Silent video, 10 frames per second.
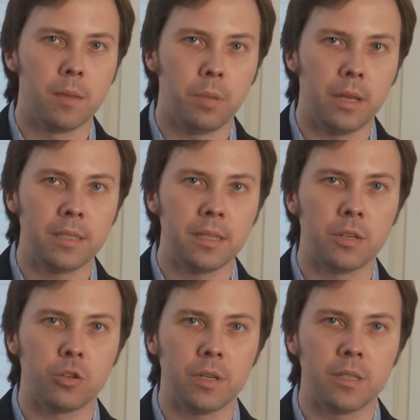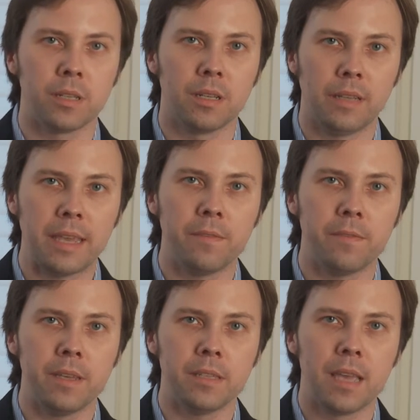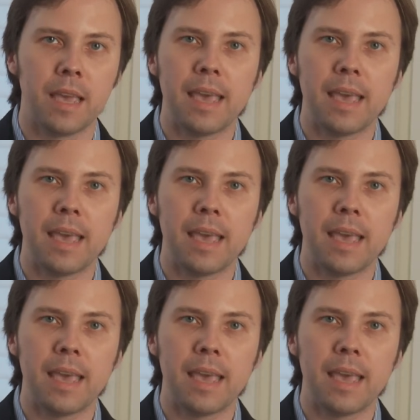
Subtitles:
plus interest, late fees,